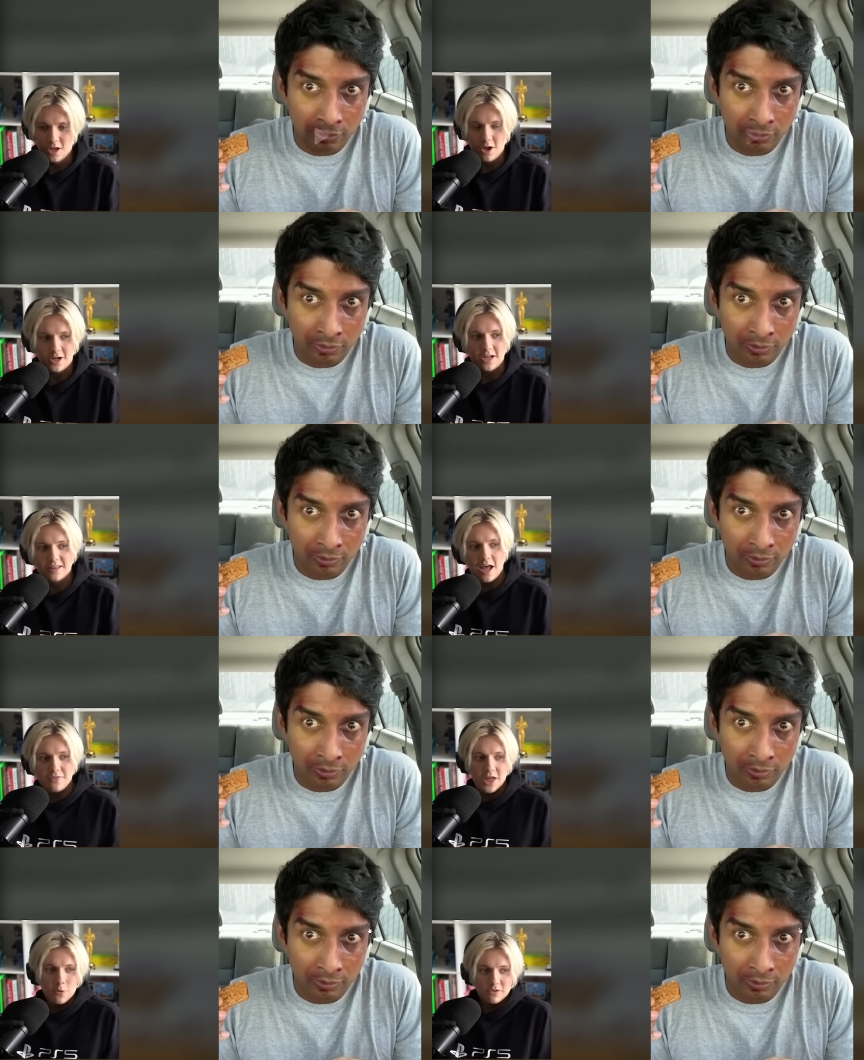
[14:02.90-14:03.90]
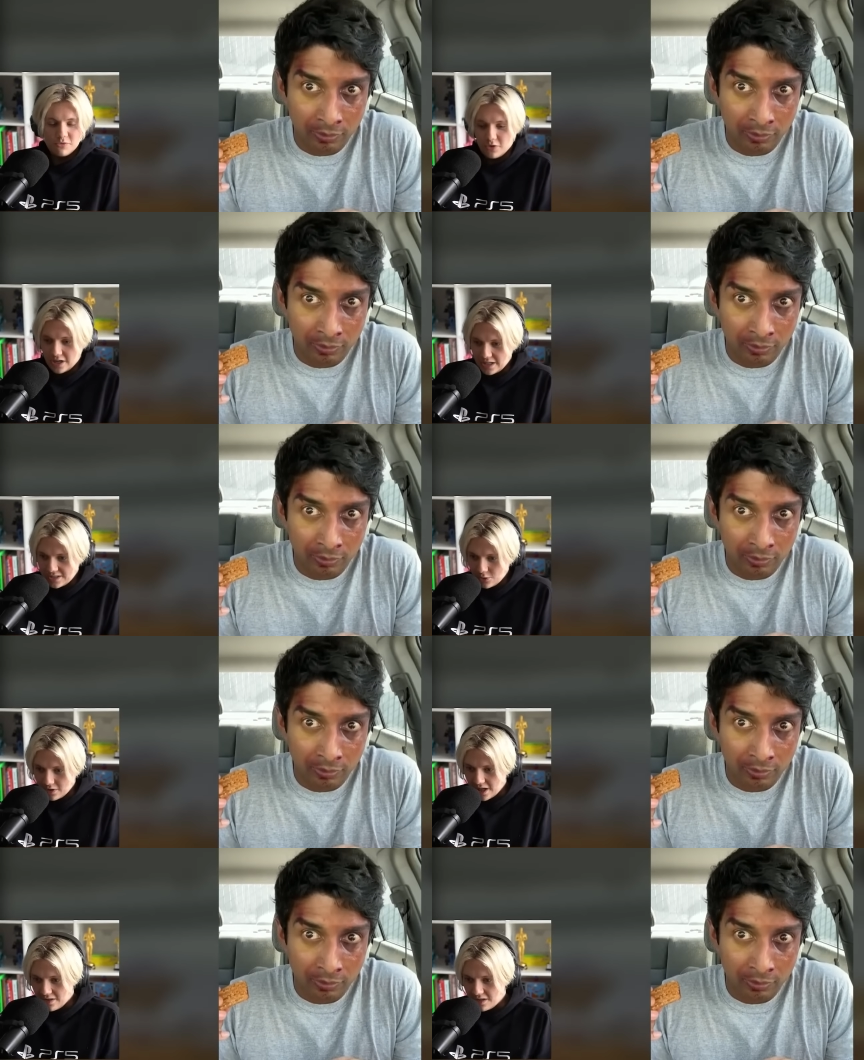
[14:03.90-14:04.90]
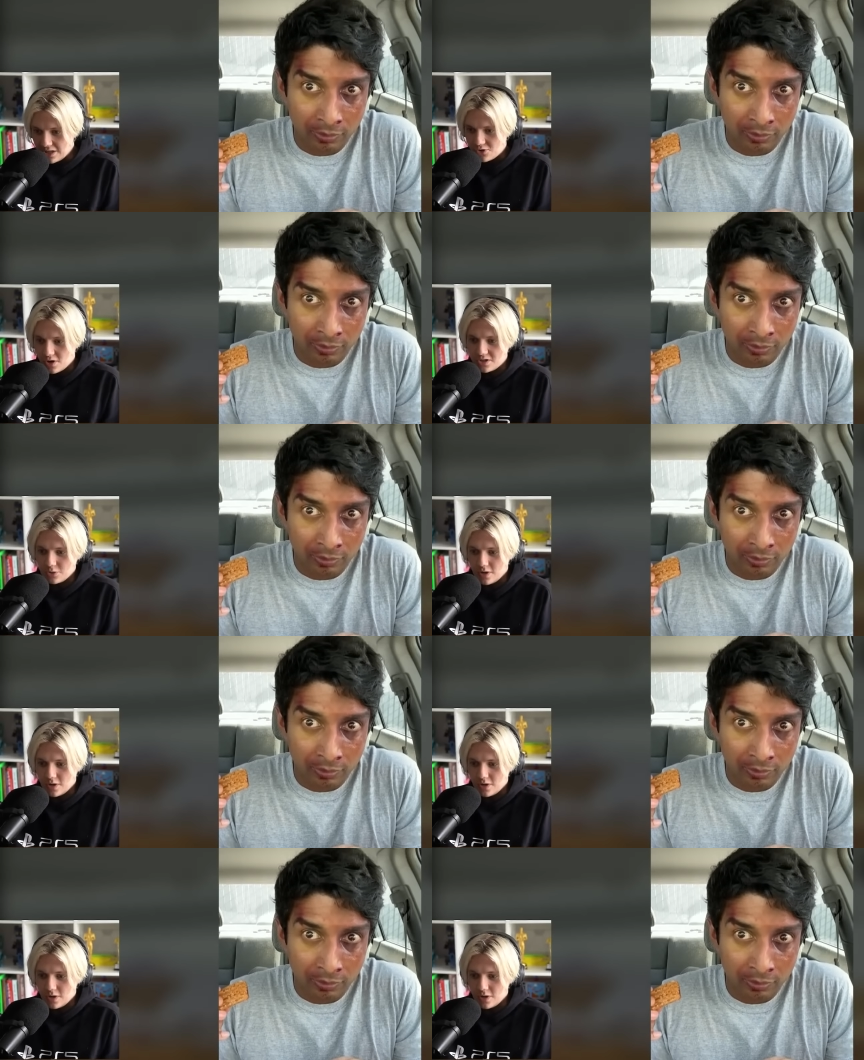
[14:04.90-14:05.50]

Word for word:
Speaker 1: Okay, that that was funny until the end. Then he tried too